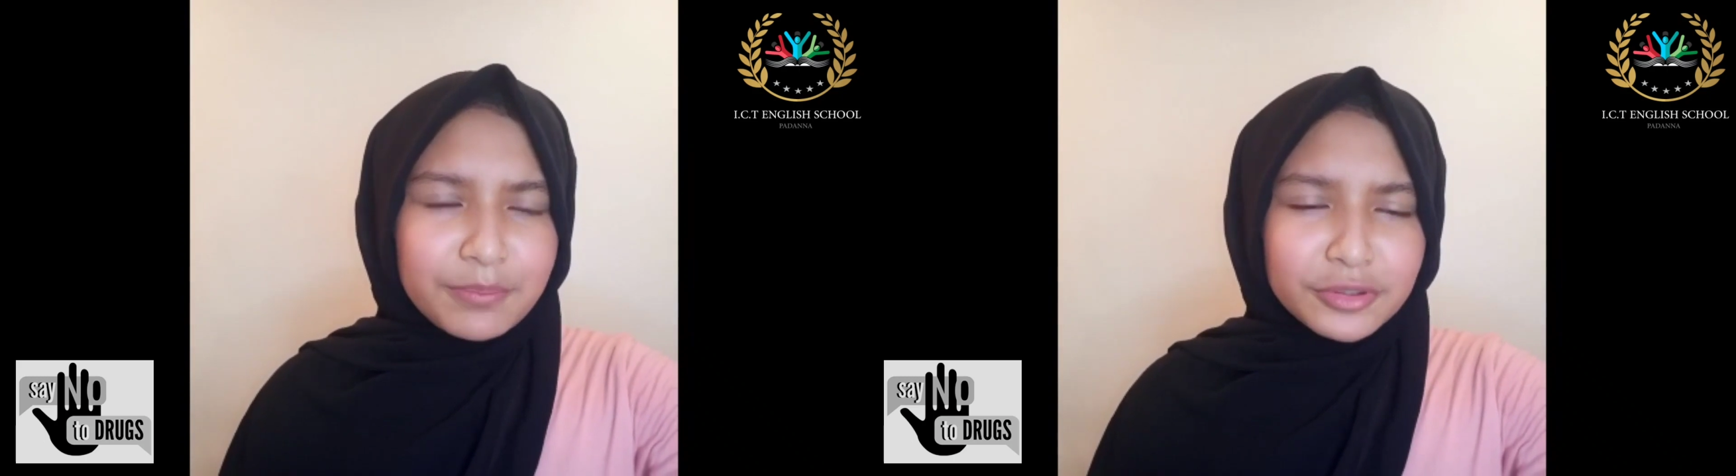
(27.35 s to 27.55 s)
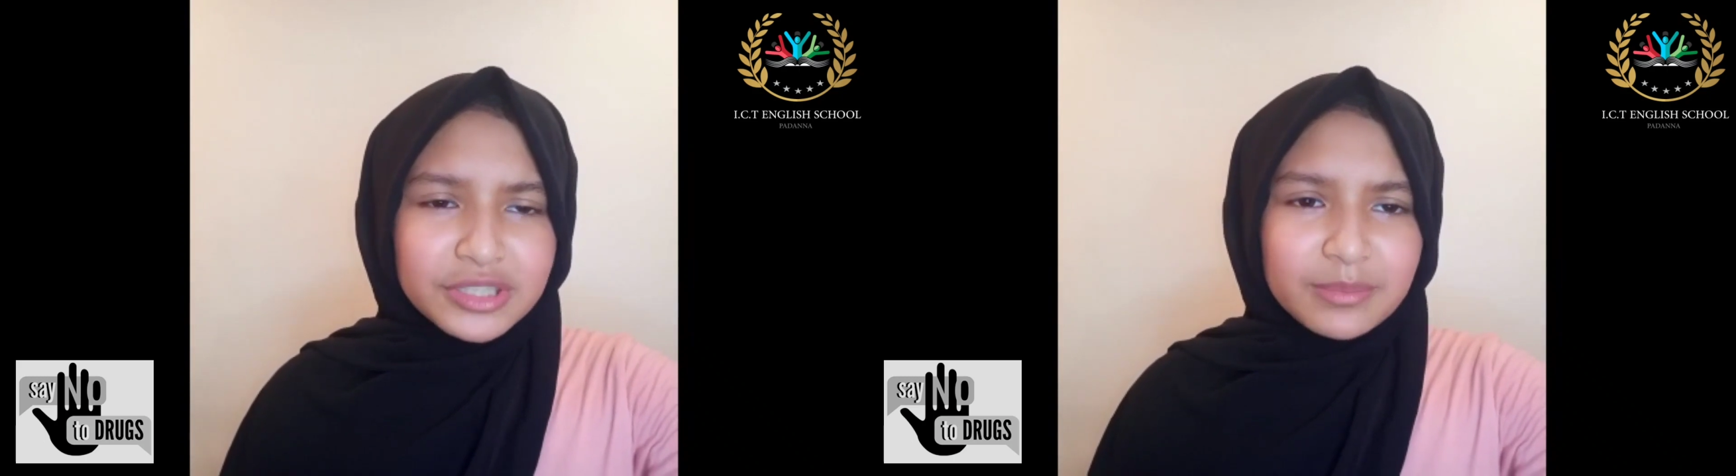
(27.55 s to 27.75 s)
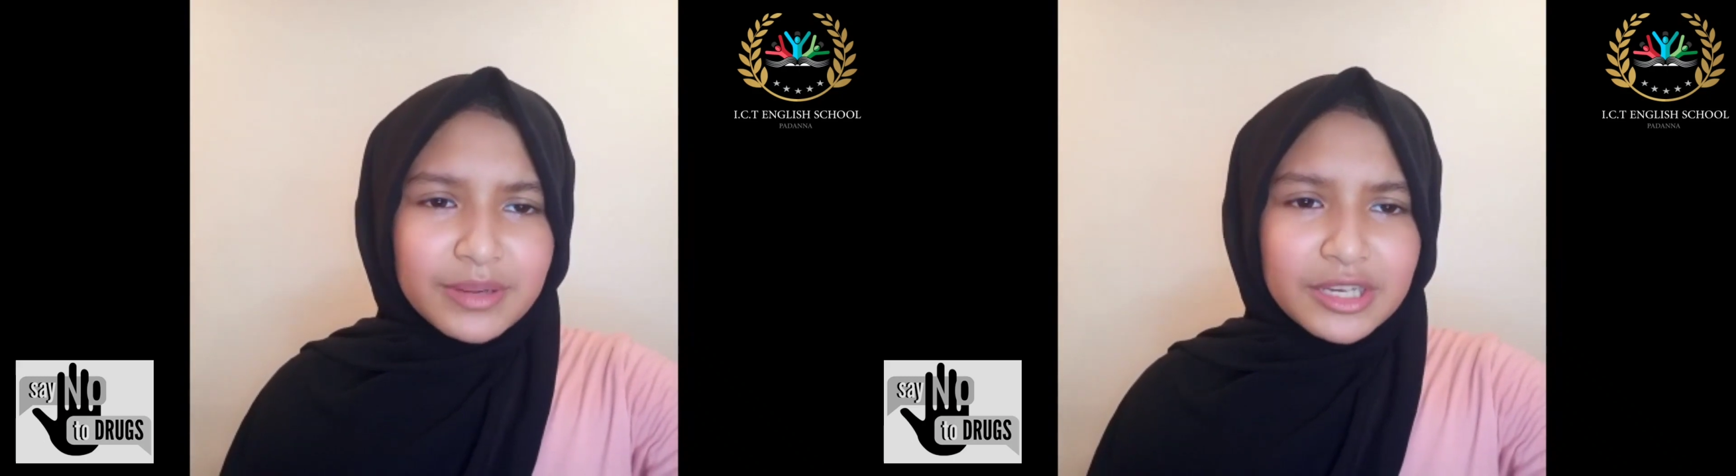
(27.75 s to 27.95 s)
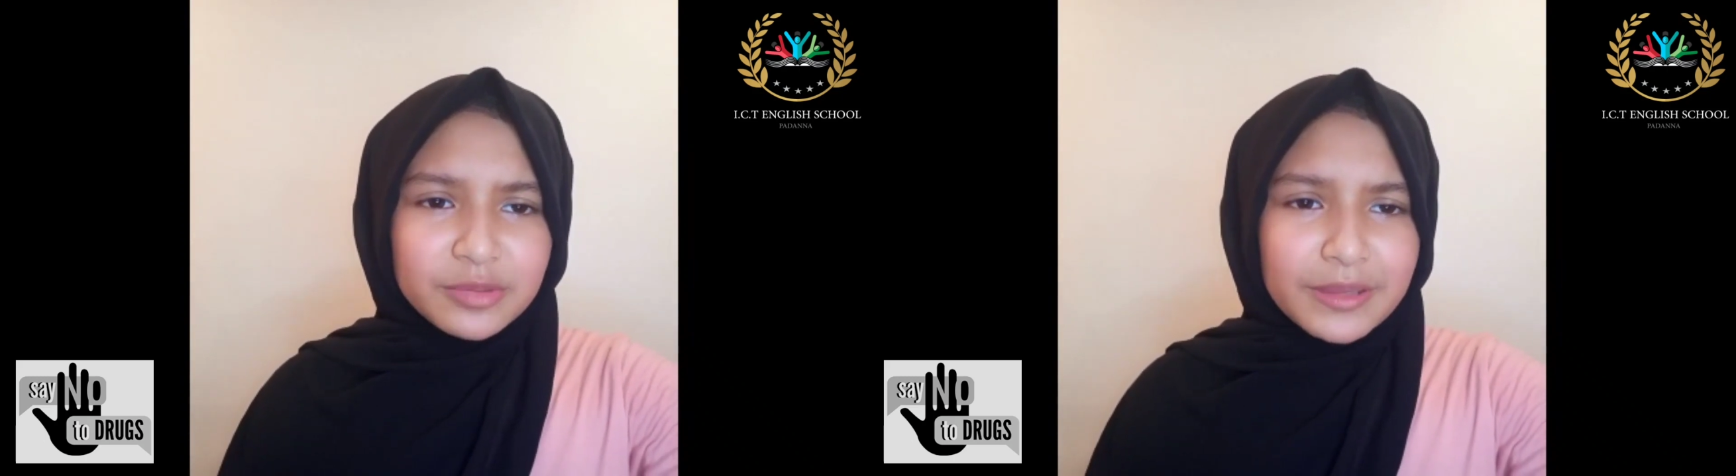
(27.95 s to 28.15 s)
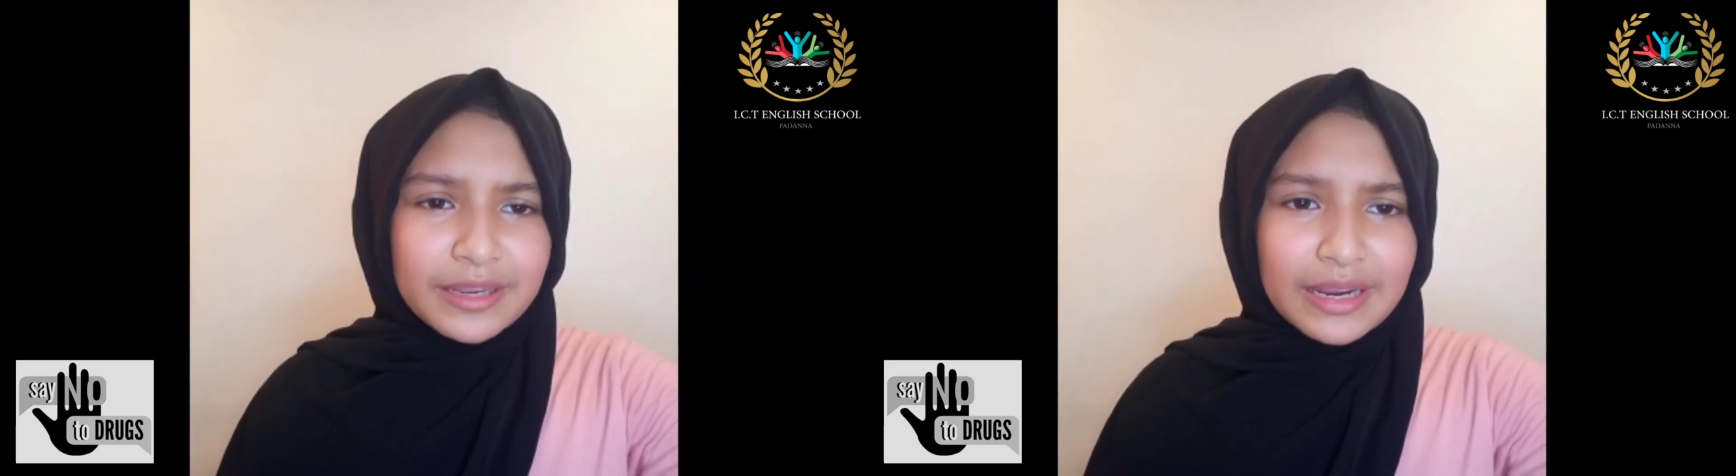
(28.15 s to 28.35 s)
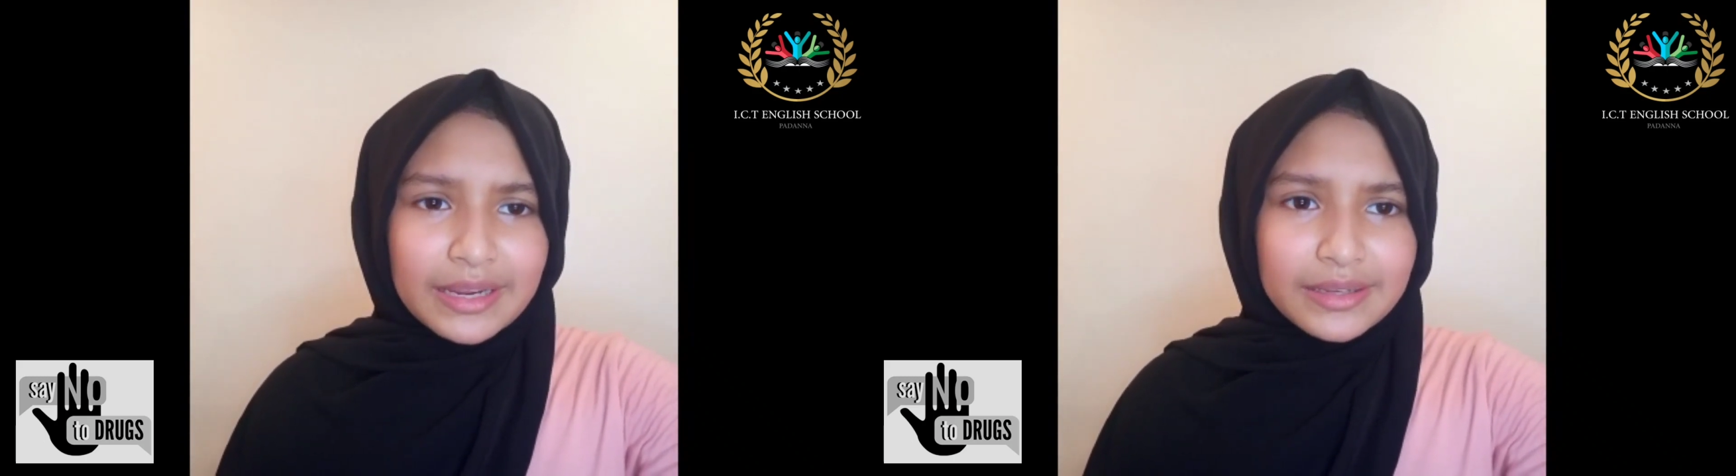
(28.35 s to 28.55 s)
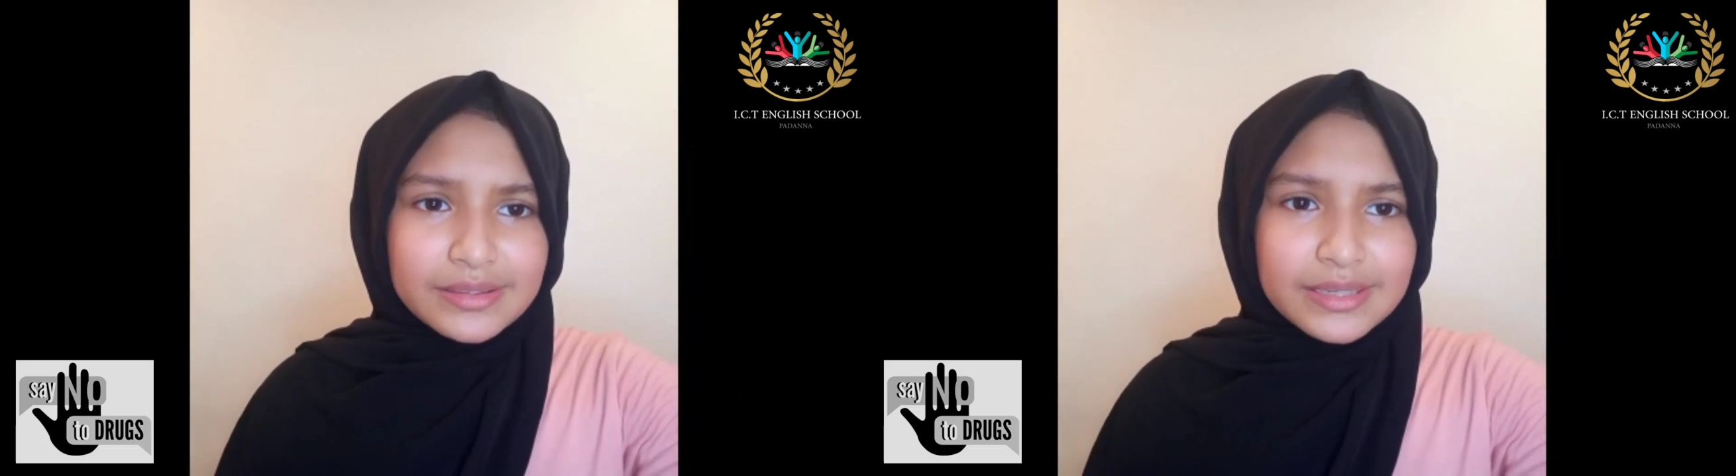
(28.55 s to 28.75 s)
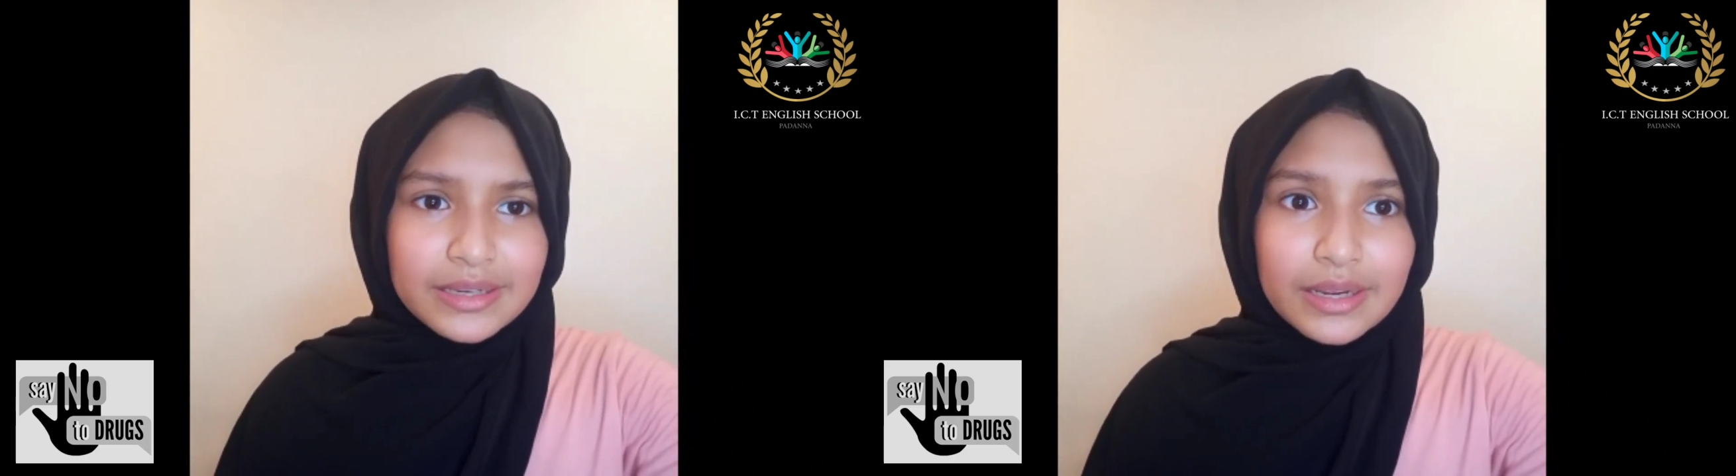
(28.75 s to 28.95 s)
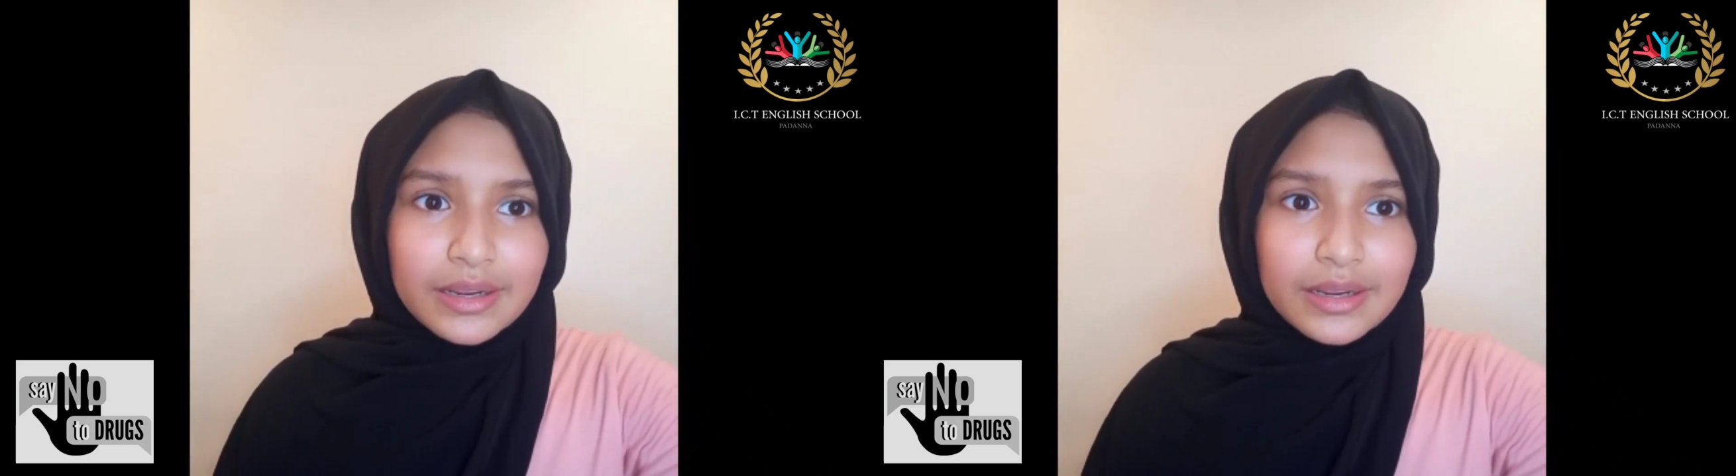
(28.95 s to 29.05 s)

pushing me into playing hide and seek,